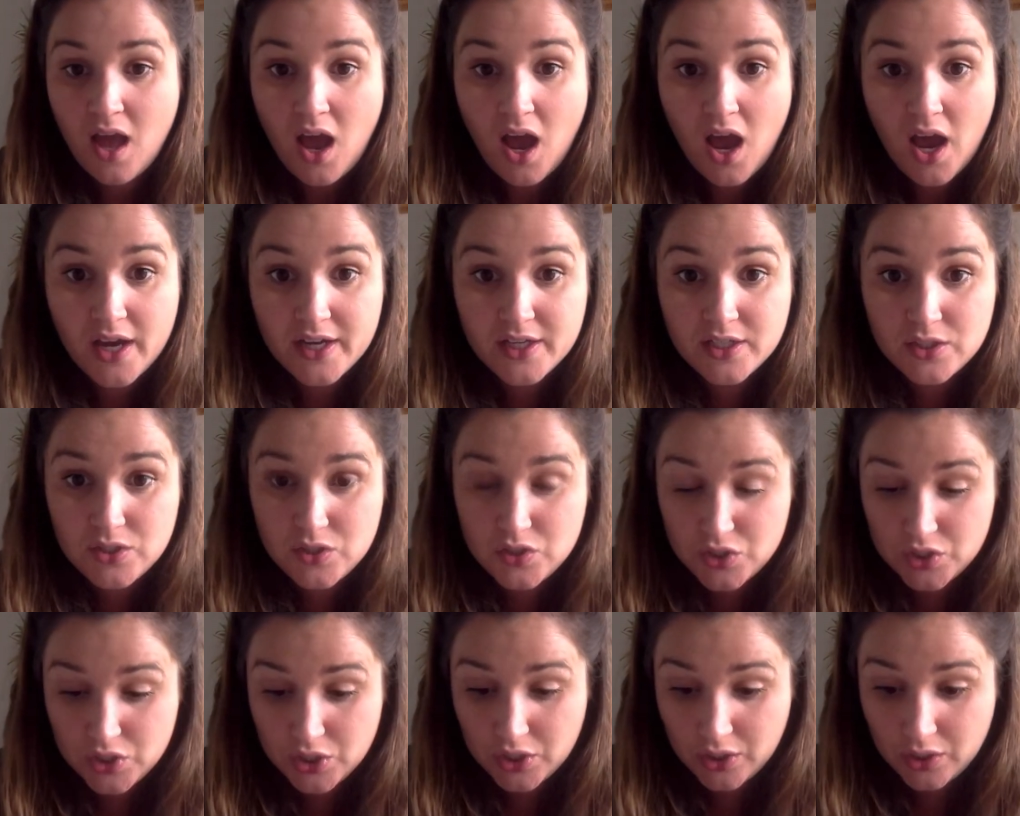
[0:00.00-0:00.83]
"I
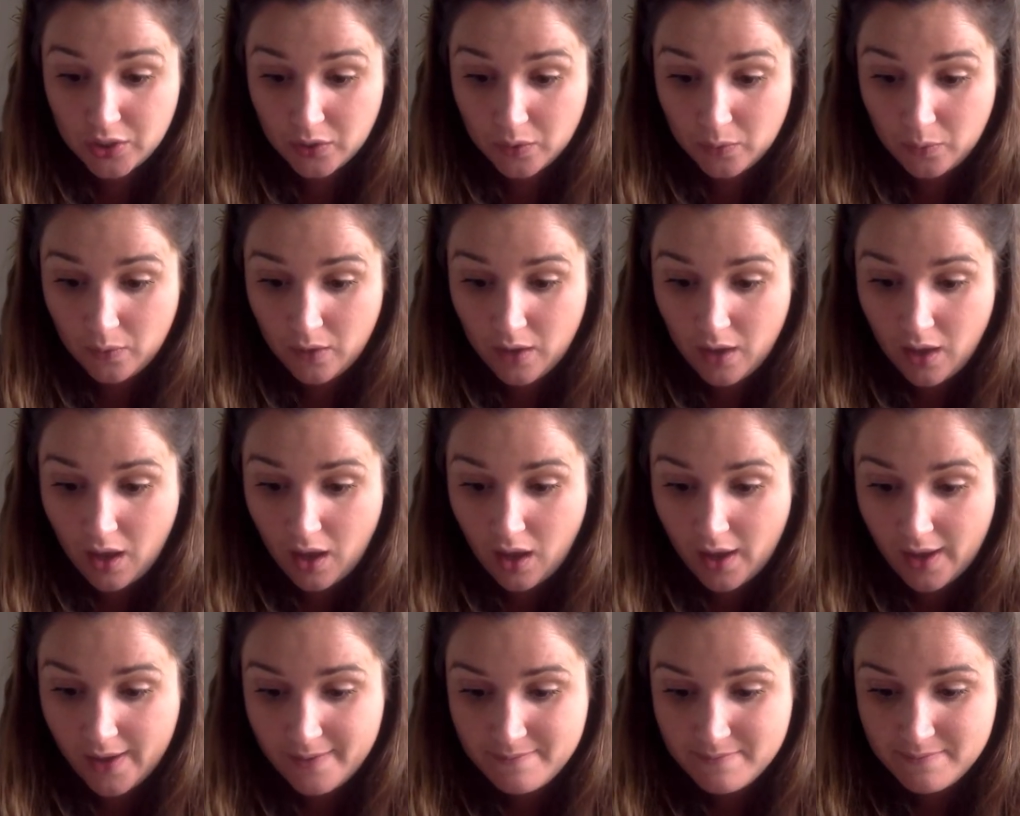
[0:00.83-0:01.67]
do.
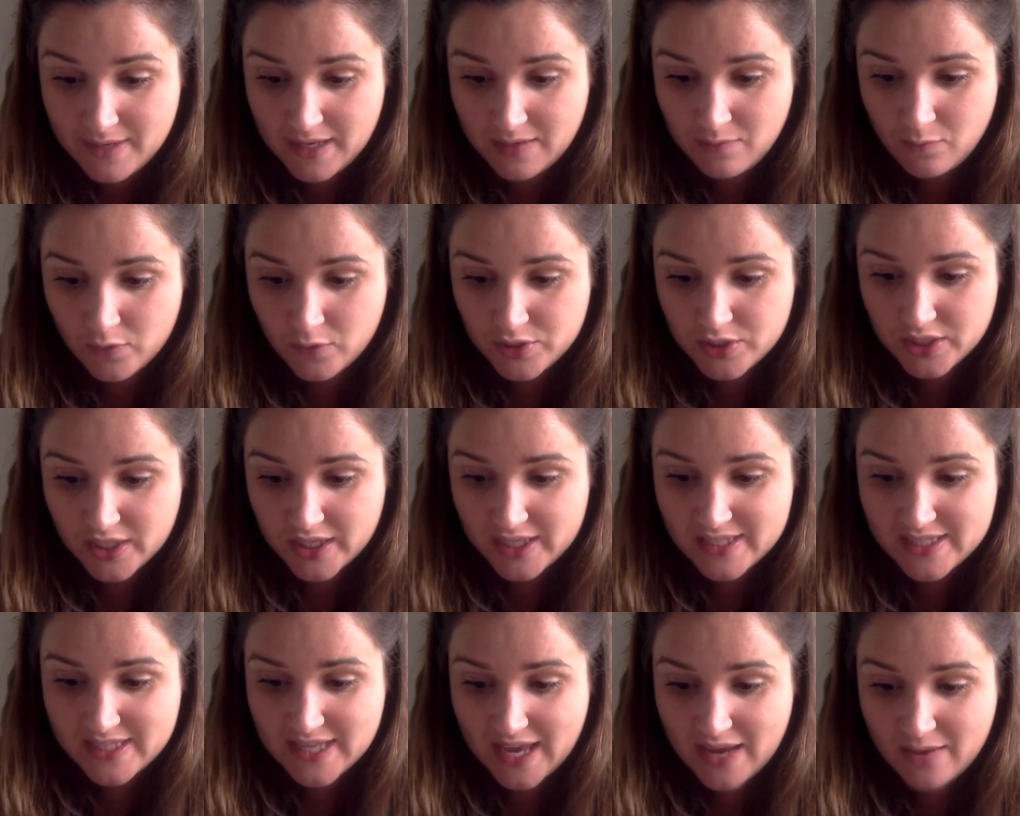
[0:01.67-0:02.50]
I mean what I
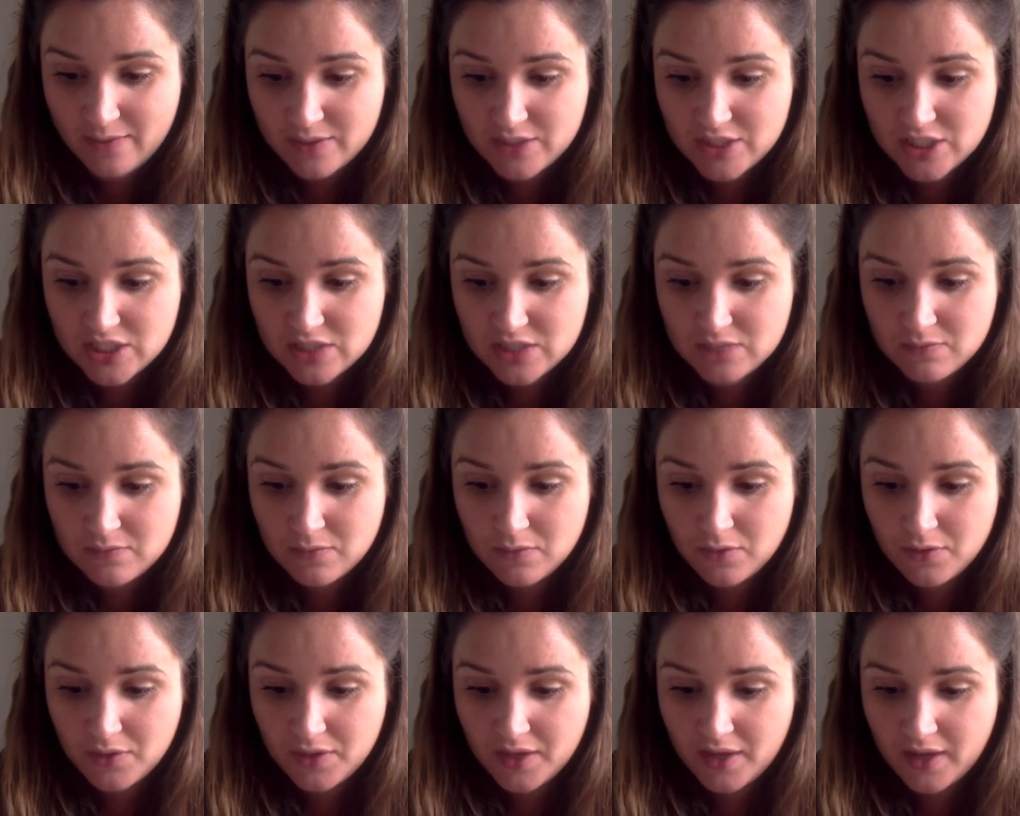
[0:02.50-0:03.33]
say, which is
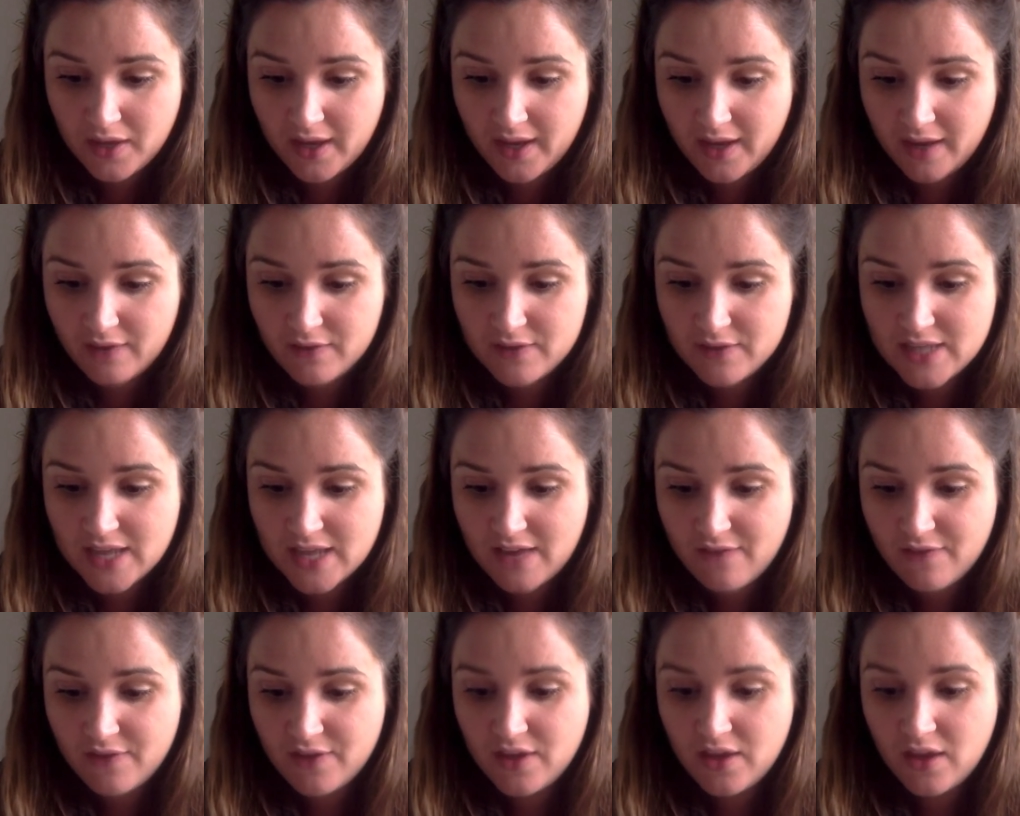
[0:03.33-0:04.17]
more than I can
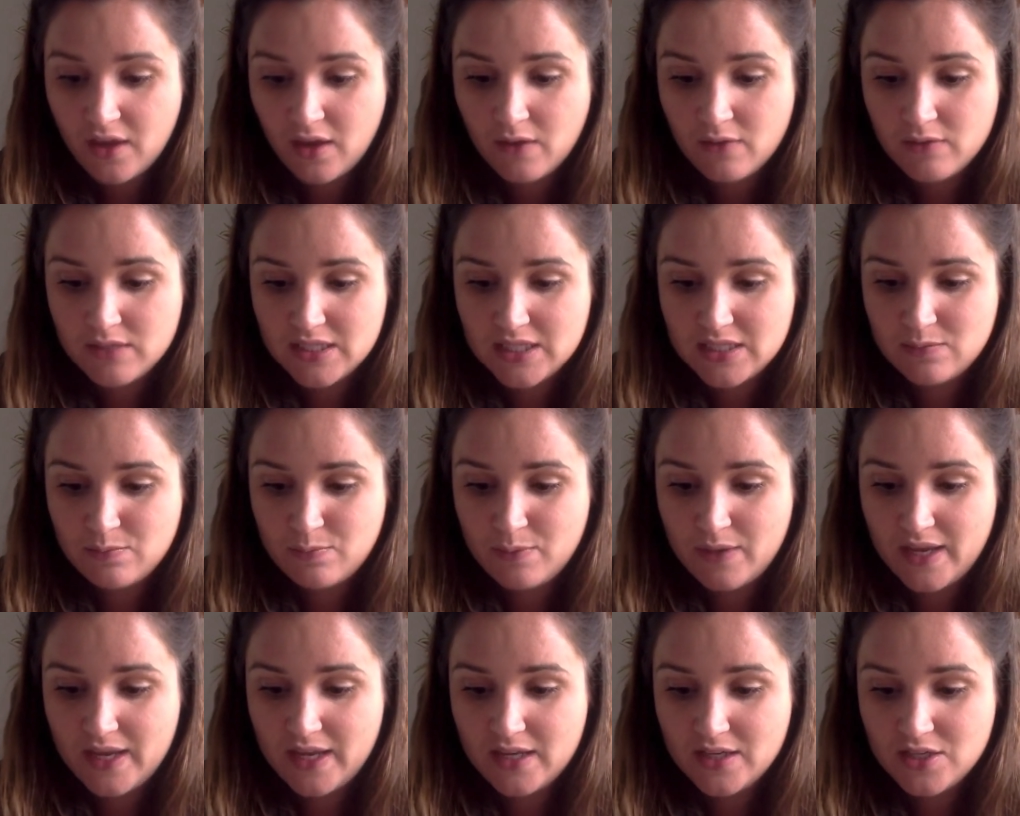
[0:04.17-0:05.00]
say for you," says
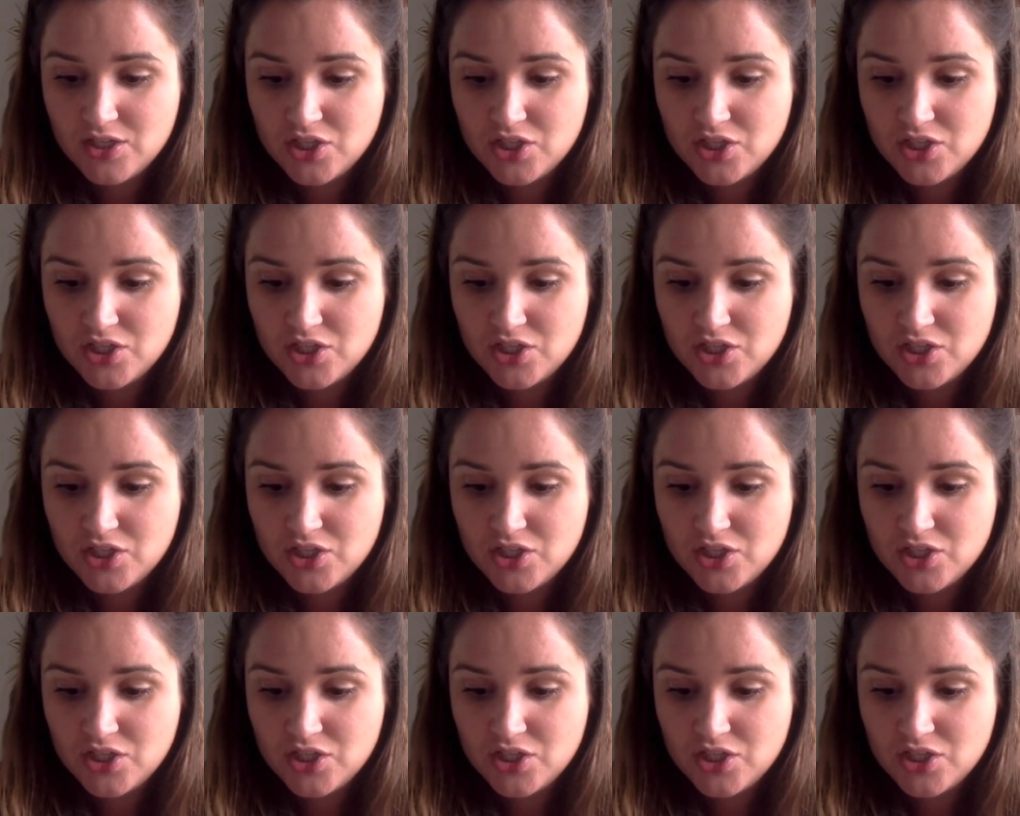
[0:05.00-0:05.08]
Bee.